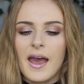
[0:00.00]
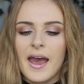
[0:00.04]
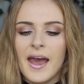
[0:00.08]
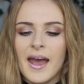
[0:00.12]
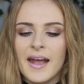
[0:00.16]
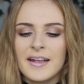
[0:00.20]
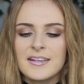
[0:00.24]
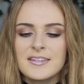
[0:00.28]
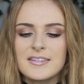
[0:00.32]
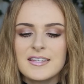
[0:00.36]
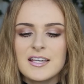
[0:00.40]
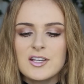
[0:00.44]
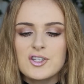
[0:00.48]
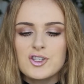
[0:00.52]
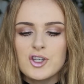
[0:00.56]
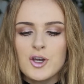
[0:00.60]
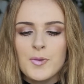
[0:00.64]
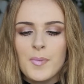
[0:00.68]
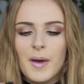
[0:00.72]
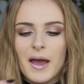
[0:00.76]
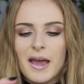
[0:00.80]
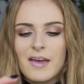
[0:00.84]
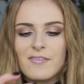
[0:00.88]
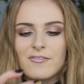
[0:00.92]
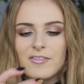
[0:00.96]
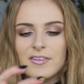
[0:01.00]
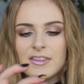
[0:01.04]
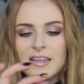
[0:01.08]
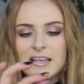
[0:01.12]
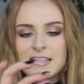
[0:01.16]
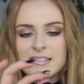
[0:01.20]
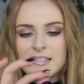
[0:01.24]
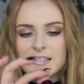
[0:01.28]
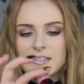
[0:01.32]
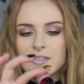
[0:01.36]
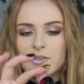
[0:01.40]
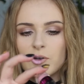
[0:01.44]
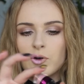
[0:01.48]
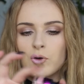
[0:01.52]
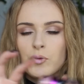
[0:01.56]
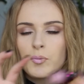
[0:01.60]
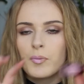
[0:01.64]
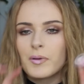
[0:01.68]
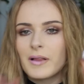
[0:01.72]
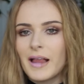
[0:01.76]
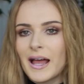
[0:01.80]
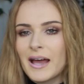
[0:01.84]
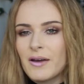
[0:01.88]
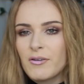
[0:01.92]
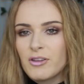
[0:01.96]
And the dupe I have for this is
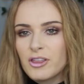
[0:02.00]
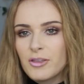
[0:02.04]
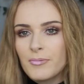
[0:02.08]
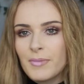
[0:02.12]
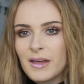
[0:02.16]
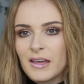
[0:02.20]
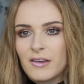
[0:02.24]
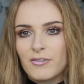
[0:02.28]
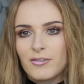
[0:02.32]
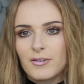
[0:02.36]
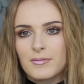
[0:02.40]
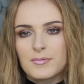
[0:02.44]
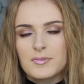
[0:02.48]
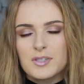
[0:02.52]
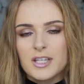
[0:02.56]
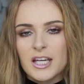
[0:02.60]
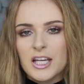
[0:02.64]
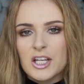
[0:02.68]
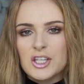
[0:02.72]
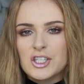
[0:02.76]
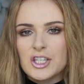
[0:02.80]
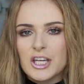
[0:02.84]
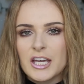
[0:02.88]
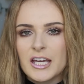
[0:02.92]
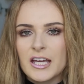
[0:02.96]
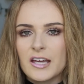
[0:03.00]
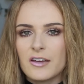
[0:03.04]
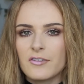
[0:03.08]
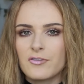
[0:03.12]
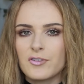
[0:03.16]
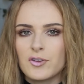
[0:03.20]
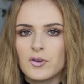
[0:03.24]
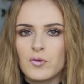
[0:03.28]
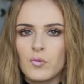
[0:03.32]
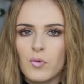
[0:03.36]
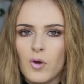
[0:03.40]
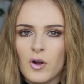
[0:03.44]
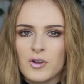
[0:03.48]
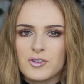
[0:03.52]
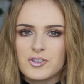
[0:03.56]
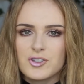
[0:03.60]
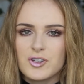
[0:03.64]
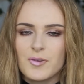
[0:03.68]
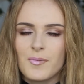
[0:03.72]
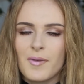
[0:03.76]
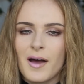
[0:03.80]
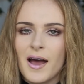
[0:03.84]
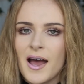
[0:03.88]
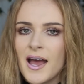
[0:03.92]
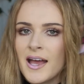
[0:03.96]
called Play With Me from Chi Chi. If you
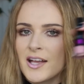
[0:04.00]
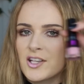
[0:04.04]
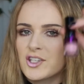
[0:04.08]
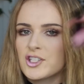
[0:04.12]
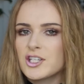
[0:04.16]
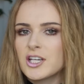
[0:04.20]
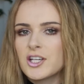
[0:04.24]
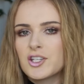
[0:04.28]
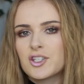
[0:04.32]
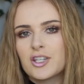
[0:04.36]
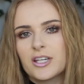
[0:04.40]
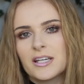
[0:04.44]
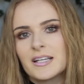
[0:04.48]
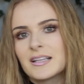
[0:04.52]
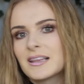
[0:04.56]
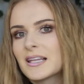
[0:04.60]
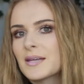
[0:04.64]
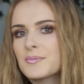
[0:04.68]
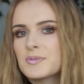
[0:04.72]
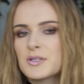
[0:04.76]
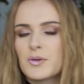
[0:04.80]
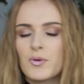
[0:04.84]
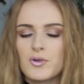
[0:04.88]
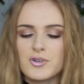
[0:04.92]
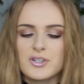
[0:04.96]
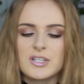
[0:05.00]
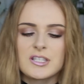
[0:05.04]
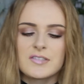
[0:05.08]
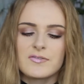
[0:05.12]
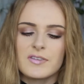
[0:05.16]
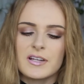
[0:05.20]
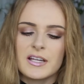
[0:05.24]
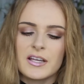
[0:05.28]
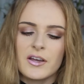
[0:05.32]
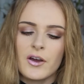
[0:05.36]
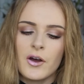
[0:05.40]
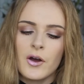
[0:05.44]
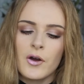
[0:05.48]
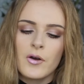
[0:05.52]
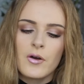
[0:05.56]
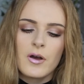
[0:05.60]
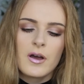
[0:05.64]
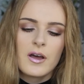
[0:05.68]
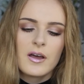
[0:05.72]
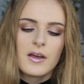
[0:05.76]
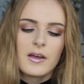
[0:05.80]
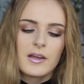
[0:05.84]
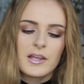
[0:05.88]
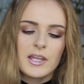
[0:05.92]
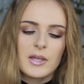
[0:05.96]
watched my Chi Chi lip swatches
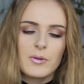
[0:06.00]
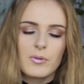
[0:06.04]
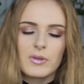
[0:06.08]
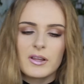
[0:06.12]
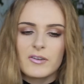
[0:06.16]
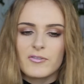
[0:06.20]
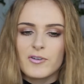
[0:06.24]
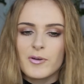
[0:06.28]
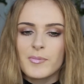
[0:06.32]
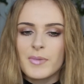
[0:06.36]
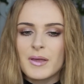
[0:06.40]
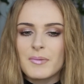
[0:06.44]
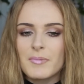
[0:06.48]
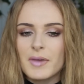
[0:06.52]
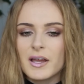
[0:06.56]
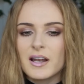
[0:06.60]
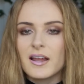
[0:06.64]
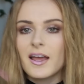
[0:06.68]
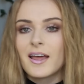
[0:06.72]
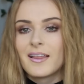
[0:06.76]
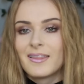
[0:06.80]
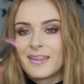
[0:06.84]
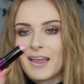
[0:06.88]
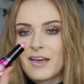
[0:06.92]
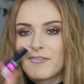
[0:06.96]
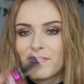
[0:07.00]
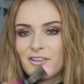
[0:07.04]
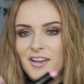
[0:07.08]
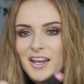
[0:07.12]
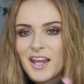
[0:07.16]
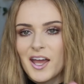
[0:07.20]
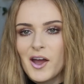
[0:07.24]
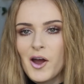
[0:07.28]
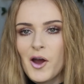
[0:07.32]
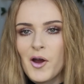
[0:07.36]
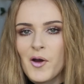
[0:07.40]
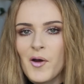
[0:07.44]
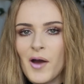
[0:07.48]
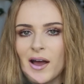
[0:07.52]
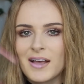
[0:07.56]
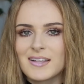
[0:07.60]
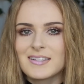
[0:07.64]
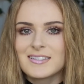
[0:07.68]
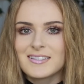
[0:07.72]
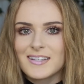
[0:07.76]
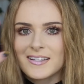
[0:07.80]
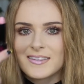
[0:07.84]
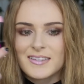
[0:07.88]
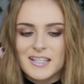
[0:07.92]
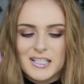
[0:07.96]
video, you will have remembered in that video I
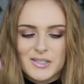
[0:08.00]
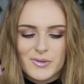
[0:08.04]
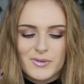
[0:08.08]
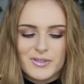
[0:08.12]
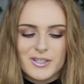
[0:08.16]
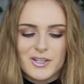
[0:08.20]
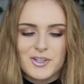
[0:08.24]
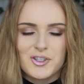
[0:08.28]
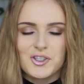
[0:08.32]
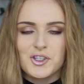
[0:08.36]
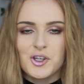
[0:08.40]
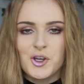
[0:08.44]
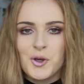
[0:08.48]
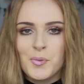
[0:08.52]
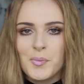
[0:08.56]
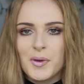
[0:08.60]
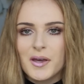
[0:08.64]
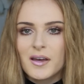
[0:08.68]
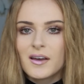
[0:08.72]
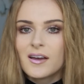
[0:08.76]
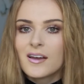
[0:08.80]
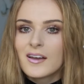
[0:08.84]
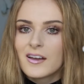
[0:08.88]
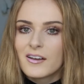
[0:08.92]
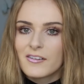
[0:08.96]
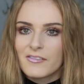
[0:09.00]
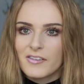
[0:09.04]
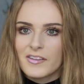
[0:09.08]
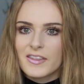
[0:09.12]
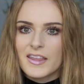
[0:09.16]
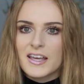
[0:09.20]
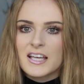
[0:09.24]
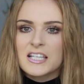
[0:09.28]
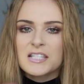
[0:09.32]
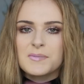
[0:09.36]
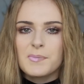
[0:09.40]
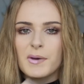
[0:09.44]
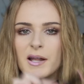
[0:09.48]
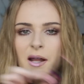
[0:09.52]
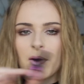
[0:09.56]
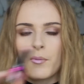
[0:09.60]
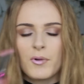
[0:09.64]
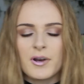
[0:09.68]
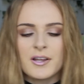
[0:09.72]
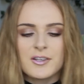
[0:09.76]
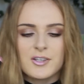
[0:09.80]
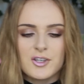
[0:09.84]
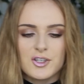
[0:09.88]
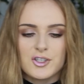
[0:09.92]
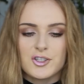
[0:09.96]
said this was a dupe for this, but I
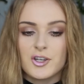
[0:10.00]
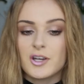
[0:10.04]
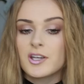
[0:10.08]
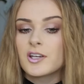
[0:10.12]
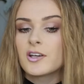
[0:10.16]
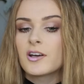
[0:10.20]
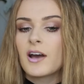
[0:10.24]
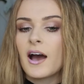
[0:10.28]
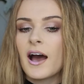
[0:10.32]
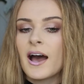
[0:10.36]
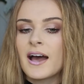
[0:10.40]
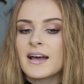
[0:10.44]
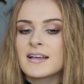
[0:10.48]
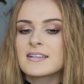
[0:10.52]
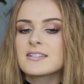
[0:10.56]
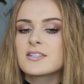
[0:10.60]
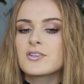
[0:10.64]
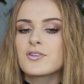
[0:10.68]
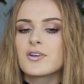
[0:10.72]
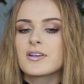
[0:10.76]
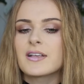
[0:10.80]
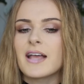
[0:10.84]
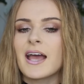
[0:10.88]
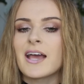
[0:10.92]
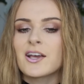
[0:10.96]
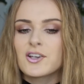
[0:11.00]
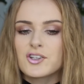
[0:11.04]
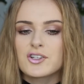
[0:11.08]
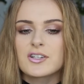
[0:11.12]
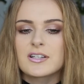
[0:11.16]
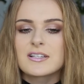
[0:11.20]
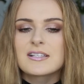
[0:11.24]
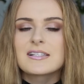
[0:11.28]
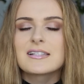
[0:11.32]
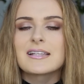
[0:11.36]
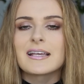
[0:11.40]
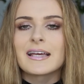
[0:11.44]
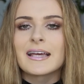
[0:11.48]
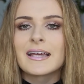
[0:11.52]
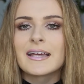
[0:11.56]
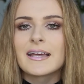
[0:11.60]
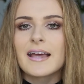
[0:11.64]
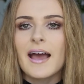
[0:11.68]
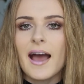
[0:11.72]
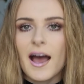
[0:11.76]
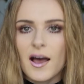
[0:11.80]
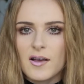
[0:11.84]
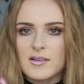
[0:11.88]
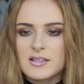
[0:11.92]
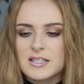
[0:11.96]
wanted to show you guys so you can actually
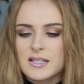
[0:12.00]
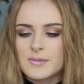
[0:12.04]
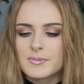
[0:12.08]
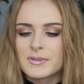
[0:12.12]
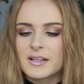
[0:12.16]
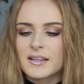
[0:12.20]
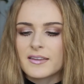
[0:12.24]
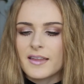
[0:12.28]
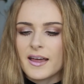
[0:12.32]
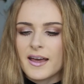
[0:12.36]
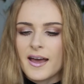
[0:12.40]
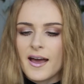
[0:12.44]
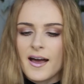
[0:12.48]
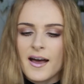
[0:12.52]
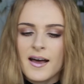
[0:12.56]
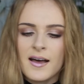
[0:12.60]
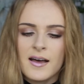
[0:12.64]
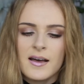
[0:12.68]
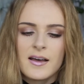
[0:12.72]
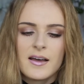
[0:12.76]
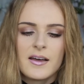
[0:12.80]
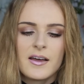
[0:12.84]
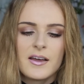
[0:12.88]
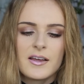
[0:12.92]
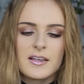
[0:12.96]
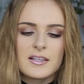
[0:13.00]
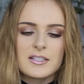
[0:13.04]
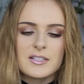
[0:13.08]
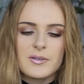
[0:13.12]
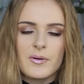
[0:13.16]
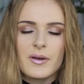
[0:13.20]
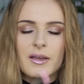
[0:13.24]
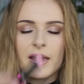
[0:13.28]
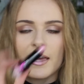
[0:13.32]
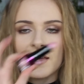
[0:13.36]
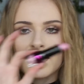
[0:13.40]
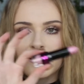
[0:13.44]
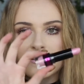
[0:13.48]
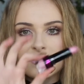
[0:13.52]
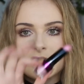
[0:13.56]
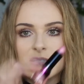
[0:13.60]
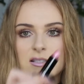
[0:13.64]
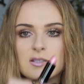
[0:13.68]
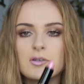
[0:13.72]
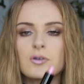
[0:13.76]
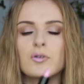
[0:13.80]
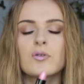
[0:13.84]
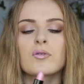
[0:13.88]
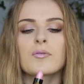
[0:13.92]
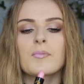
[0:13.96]
see how similar they are. So again, this
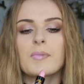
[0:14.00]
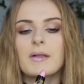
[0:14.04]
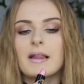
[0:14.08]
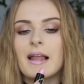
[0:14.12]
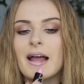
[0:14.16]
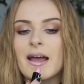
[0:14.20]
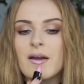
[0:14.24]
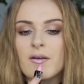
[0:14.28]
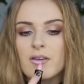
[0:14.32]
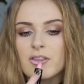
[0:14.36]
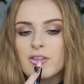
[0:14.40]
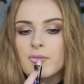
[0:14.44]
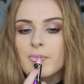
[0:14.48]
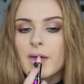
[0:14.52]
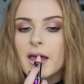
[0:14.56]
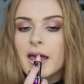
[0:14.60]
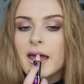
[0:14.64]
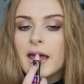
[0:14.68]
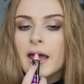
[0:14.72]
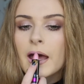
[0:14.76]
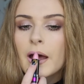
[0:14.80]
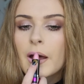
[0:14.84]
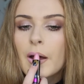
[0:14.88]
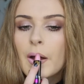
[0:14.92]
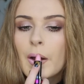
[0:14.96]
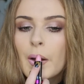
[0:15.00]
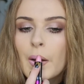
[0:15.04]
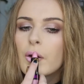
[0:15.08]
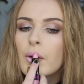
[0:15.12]
is called Play With Me.